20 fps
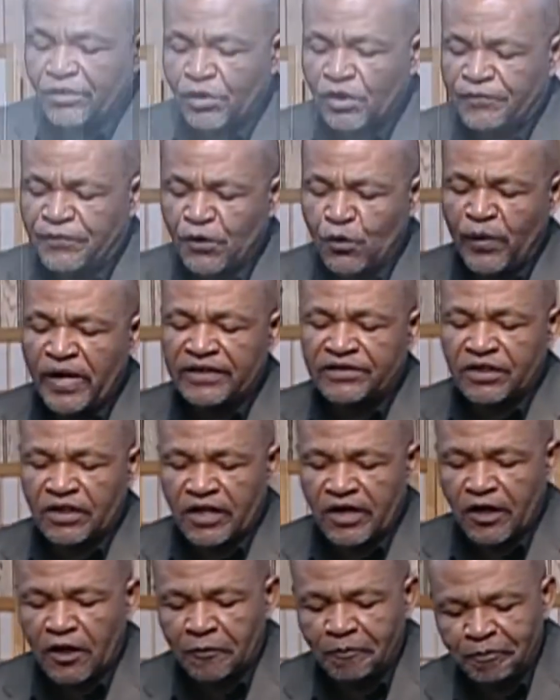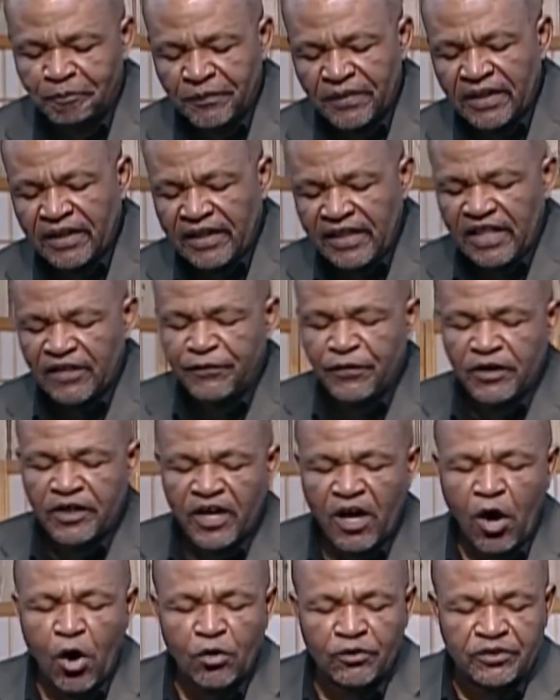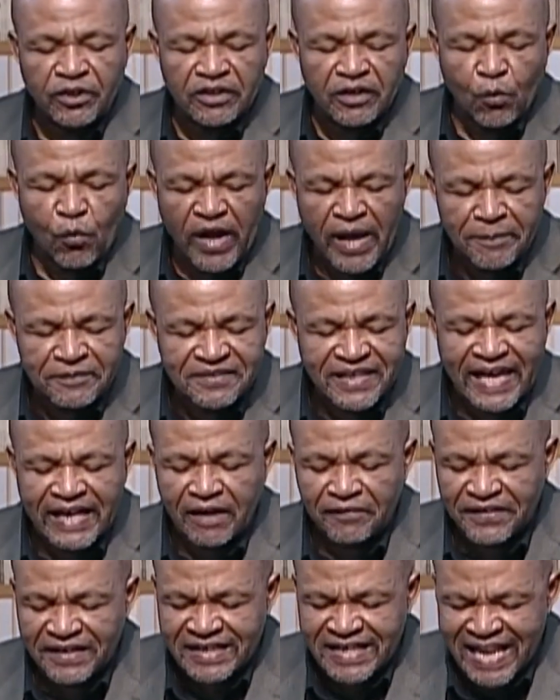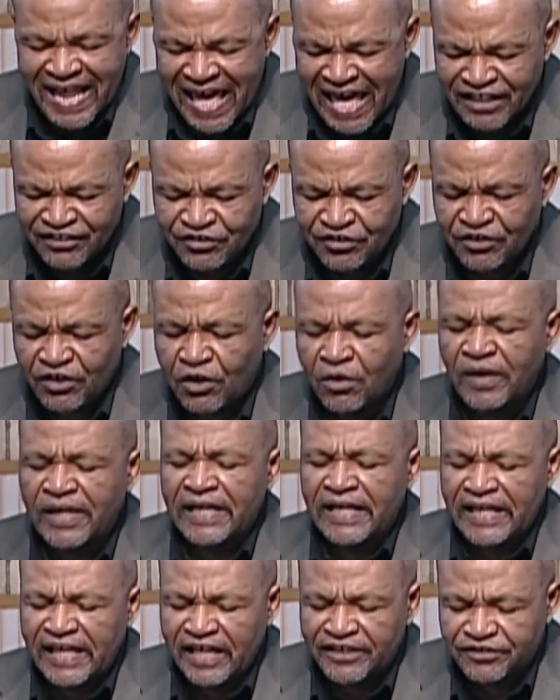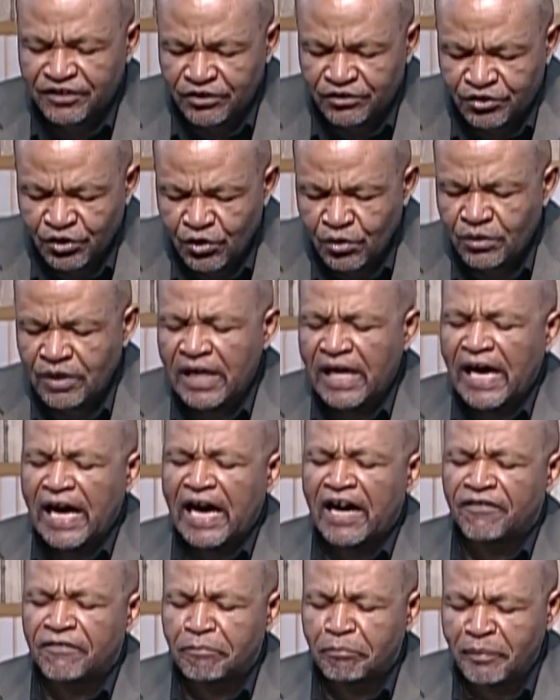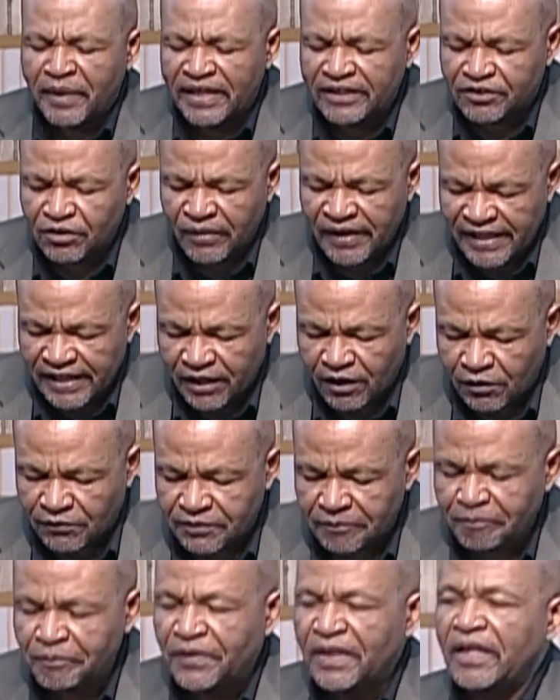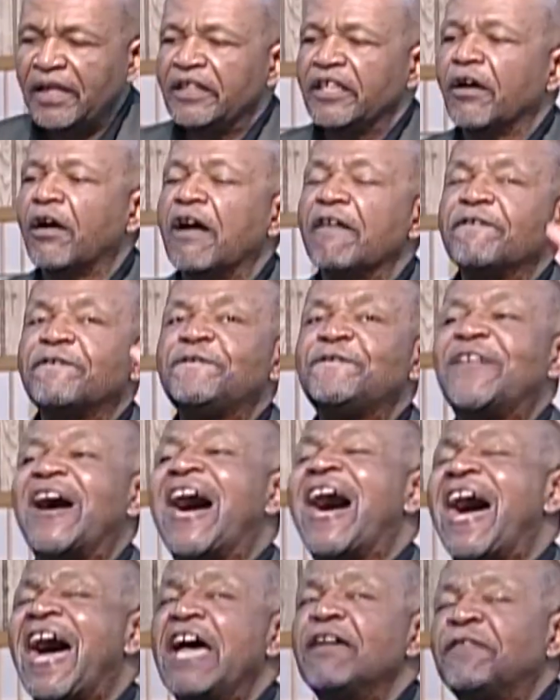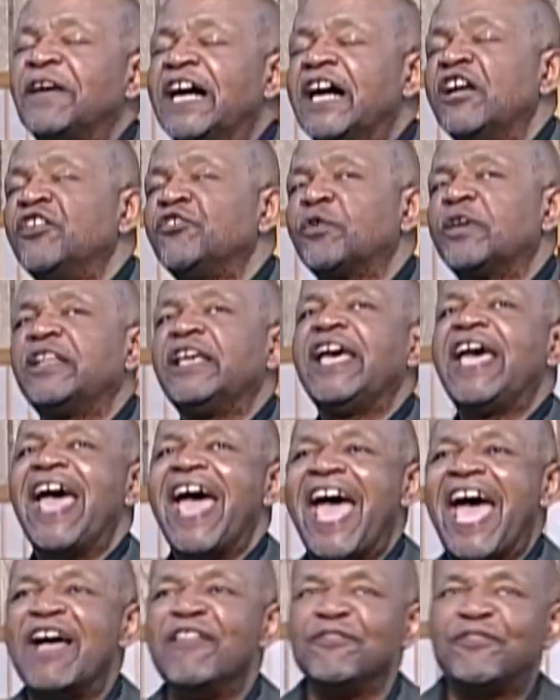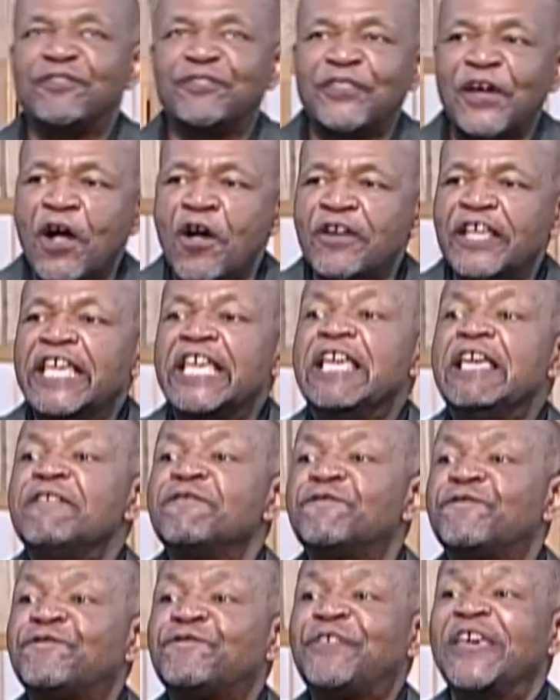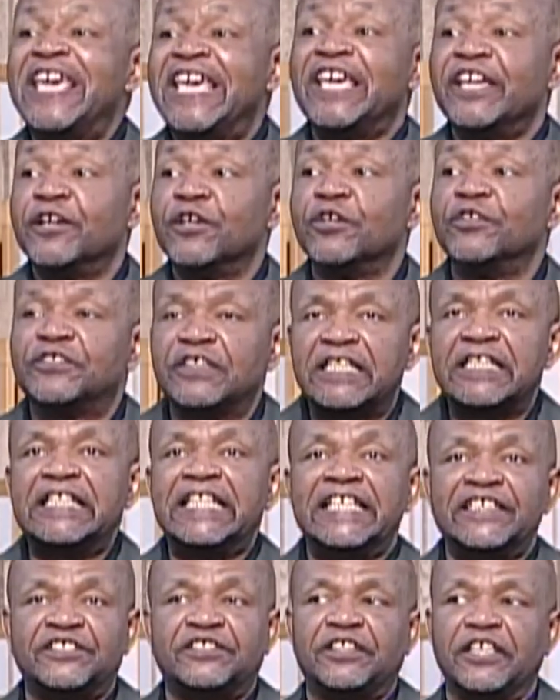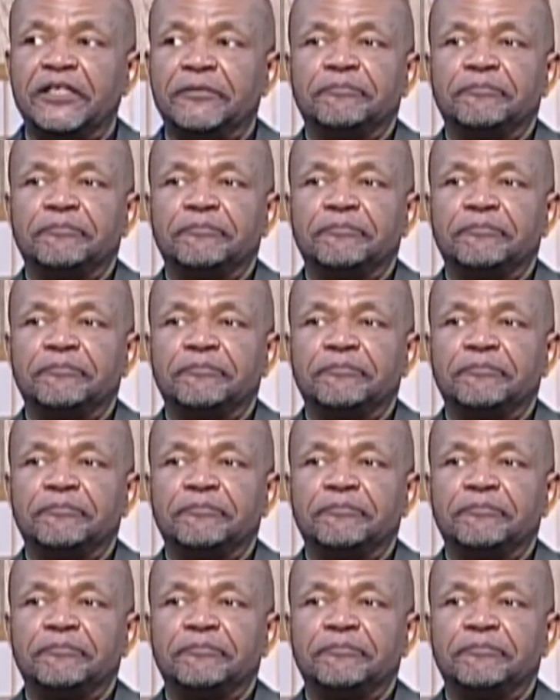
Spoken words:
a few weeks ago, if you go to the website of the National Institute of Mental Health, there are 530 fears listed.